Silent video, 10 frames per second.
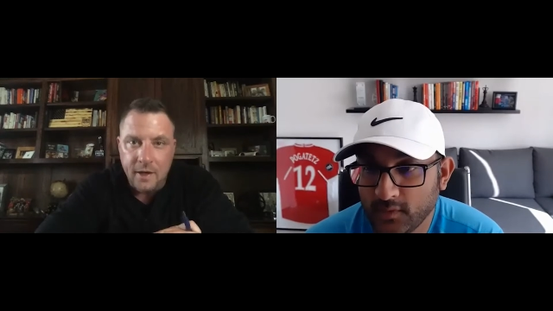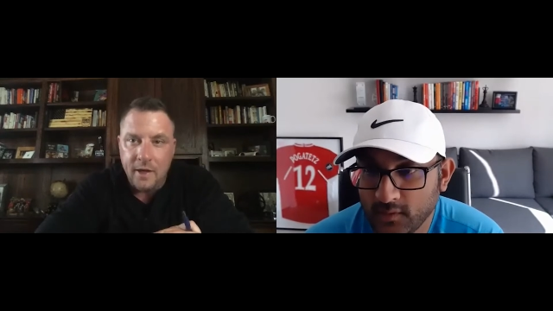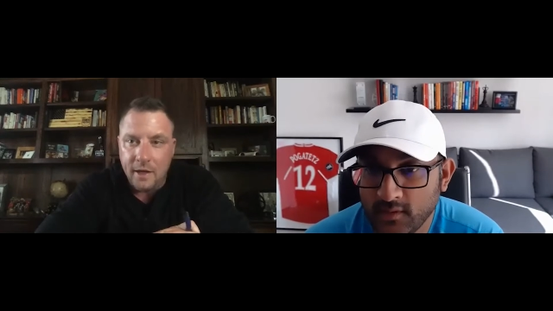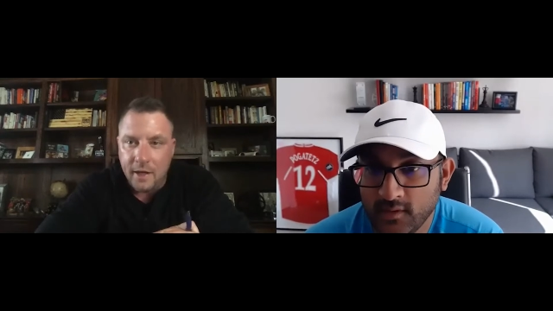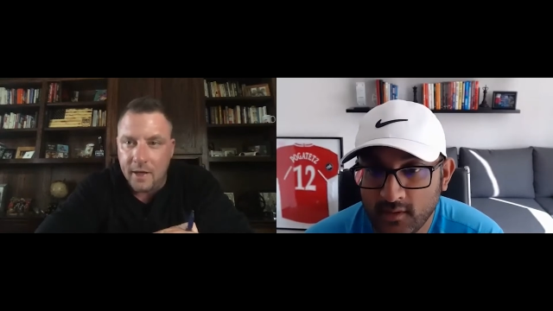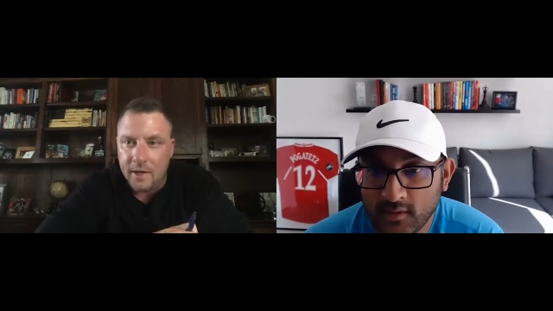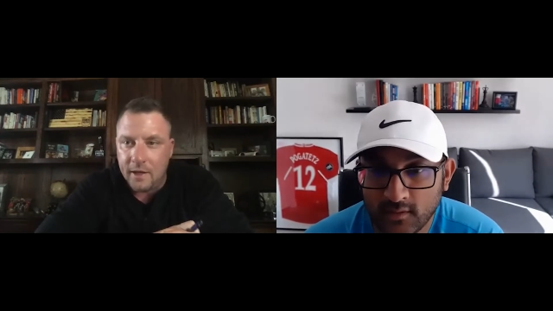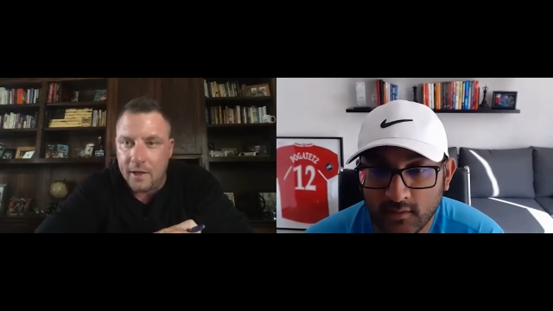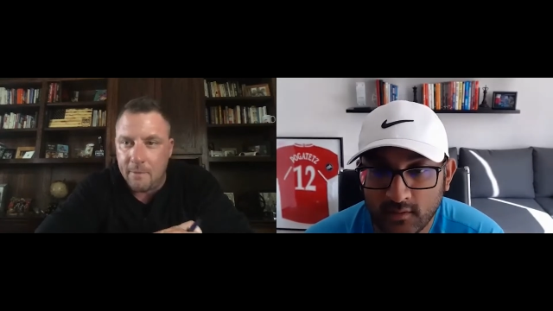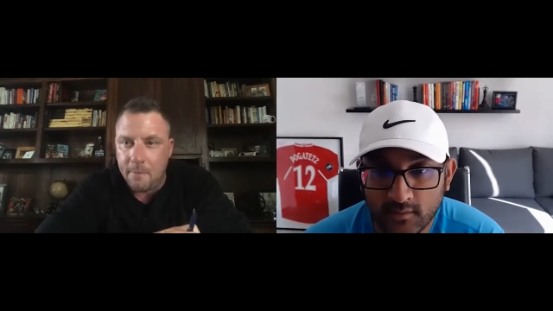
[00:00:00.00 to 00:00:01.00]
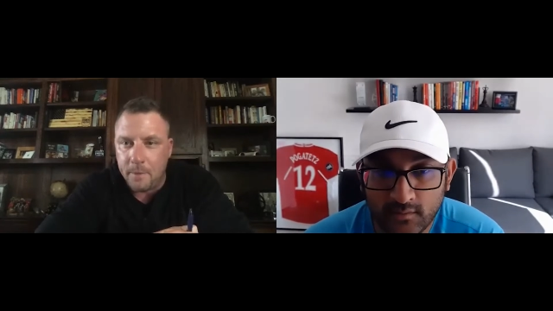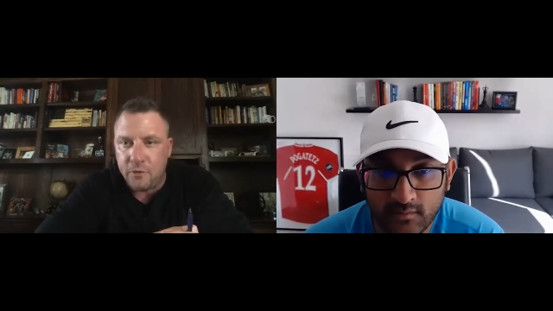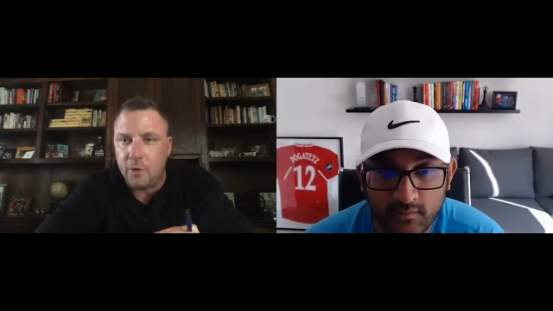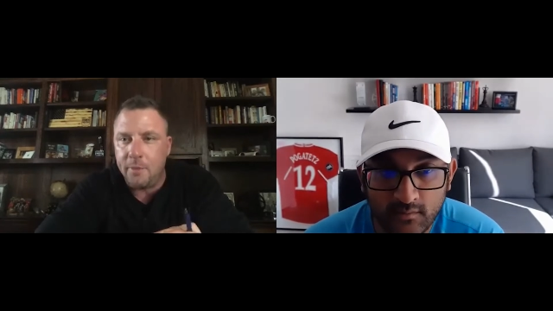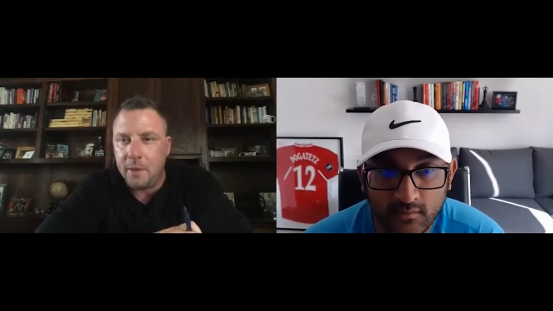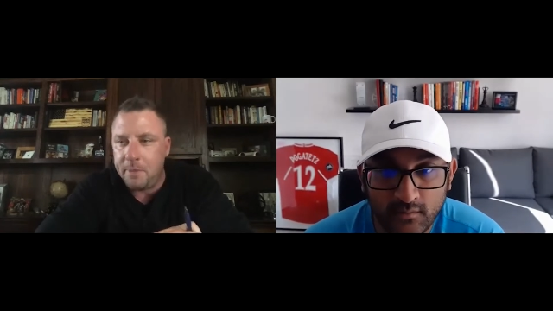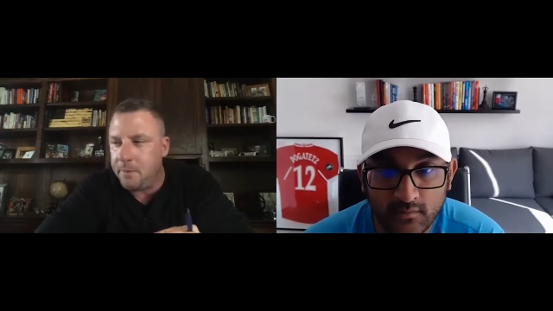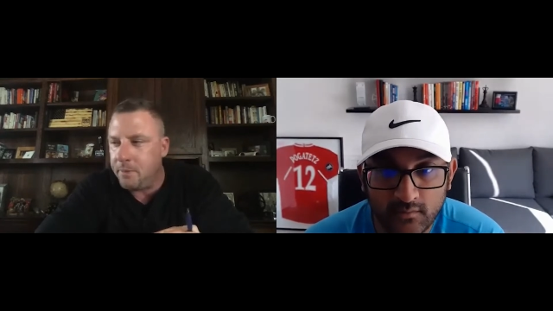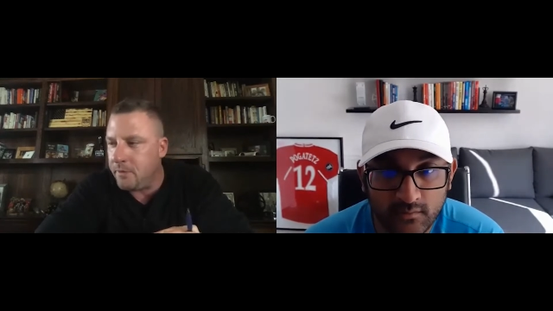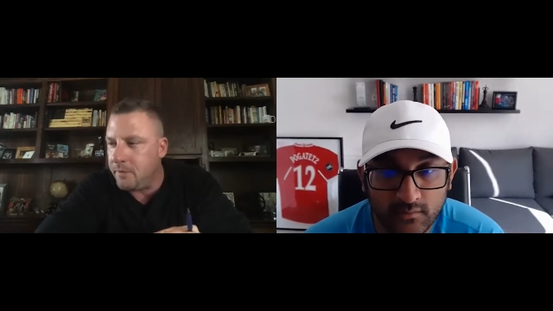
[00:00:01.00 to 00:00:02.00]
Speaker 1: and uh, so many
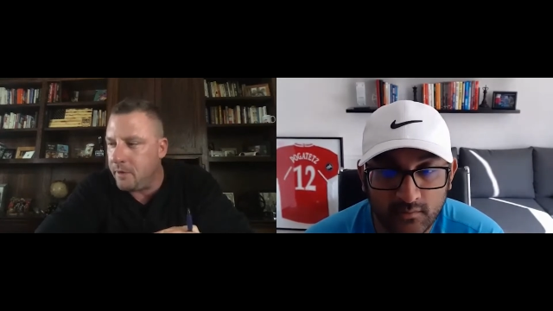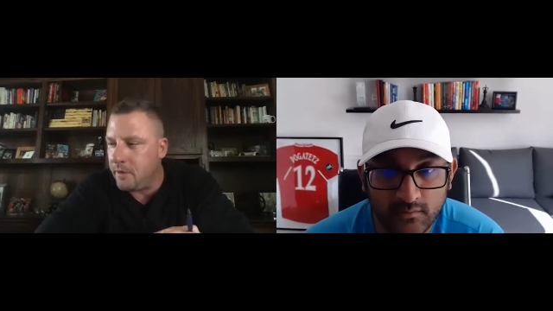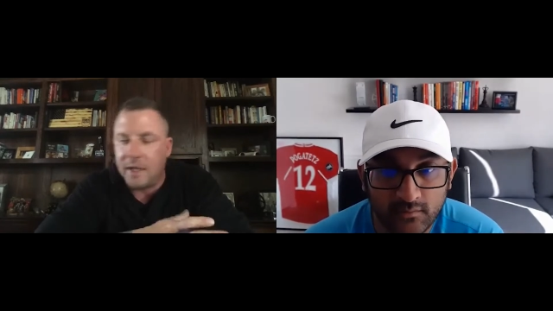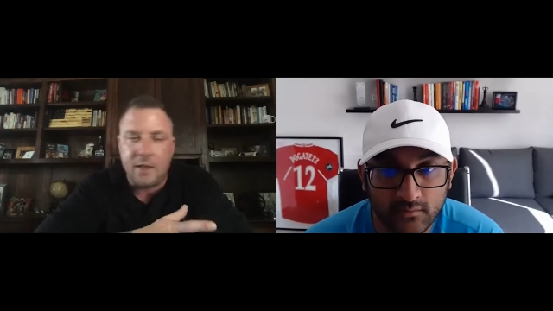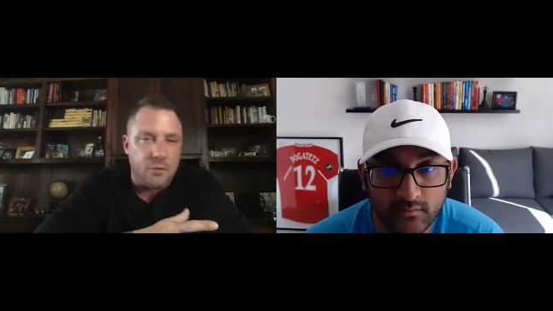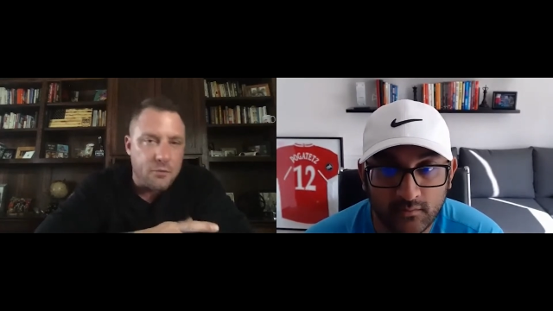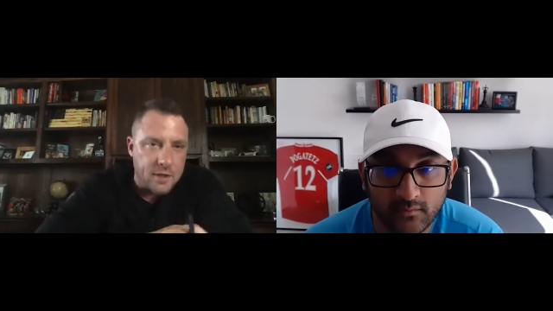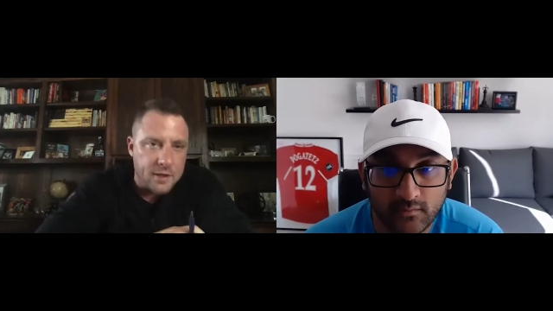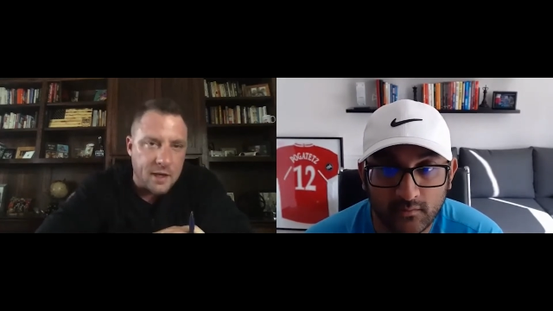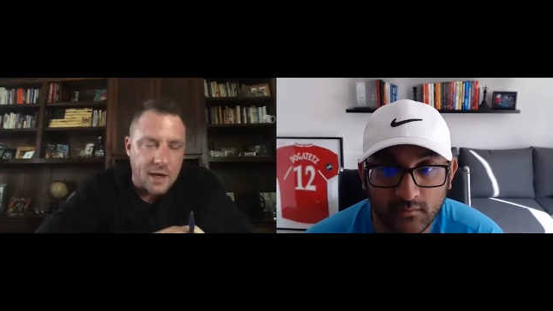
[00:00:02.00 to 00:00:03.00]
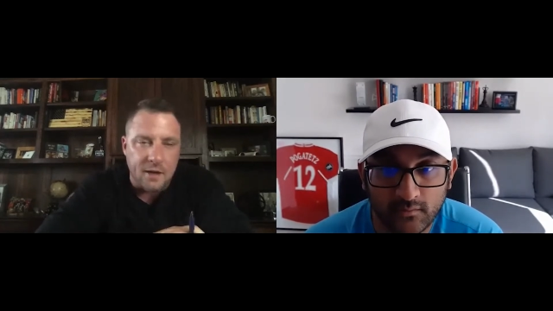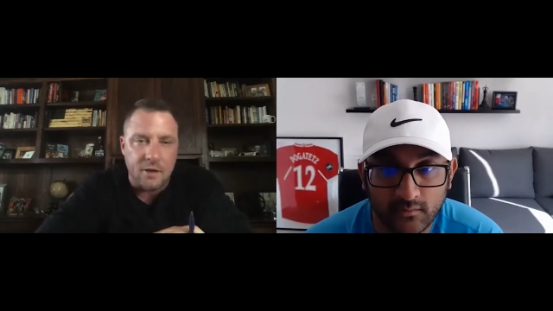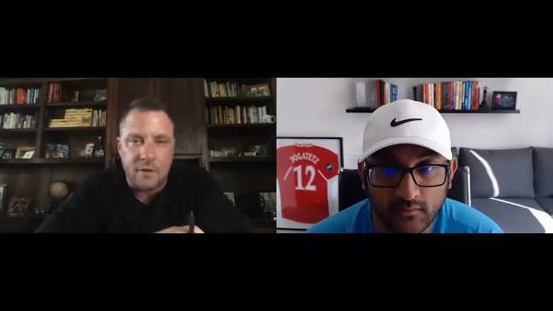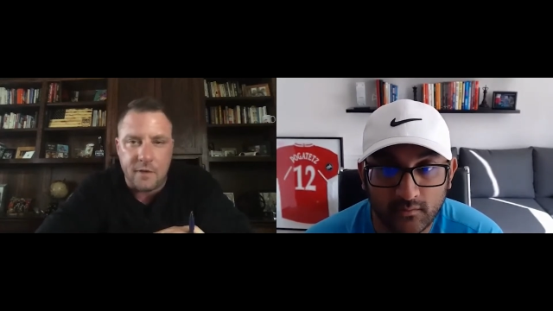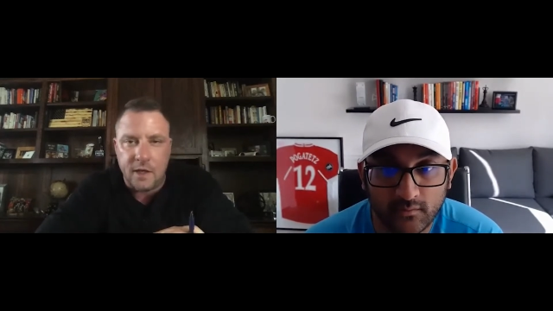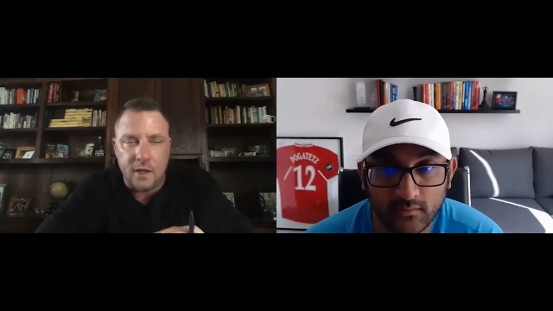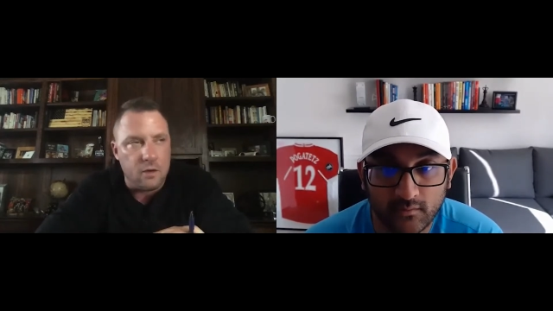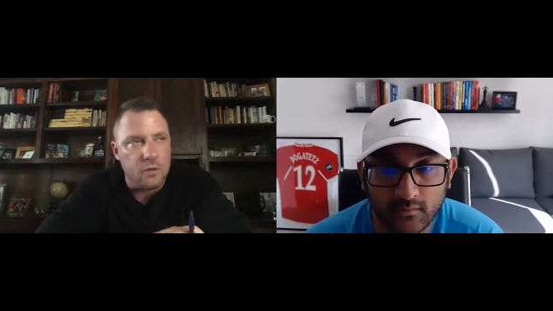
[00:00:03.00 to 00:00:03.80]
people, you know, like your friend, they're hiring CEOs.